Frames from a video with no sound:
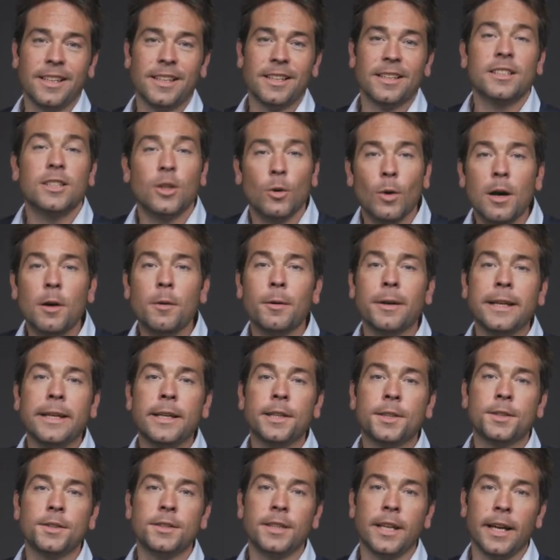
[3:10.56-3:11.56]
So, why are we
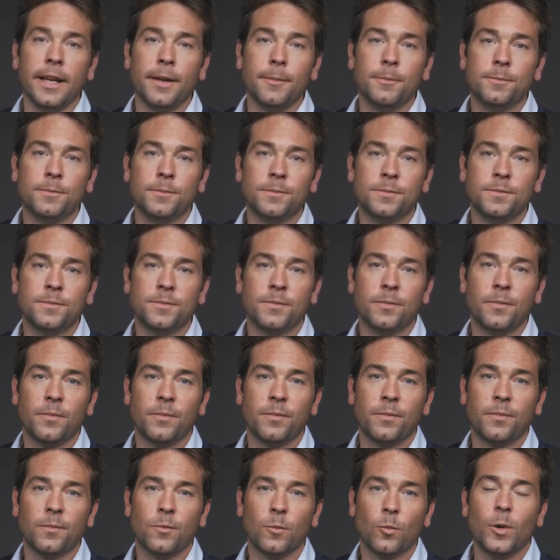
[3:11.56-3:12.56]
here today?
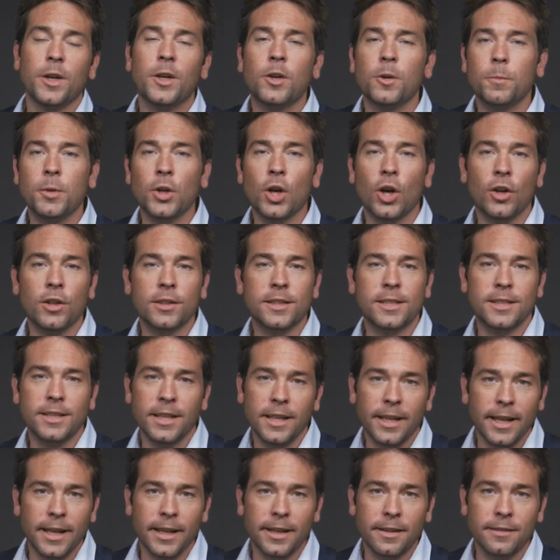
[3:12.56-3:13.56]
We could be all
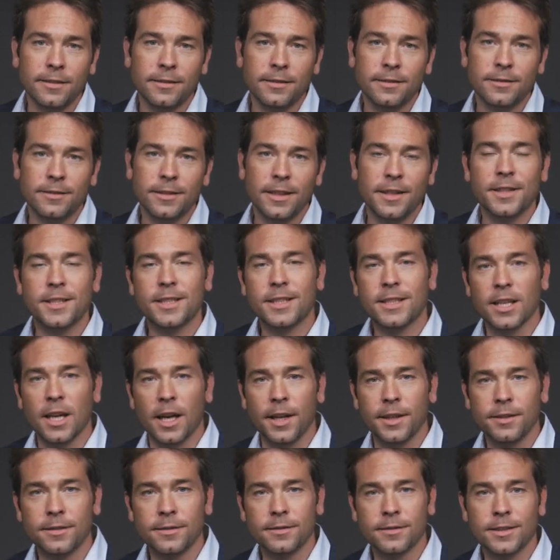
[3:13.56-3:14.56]
sitting in the
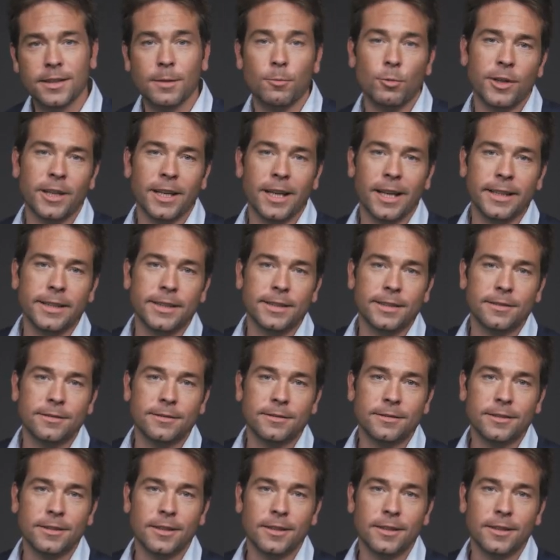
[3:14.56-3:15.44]
sun somewhere nice,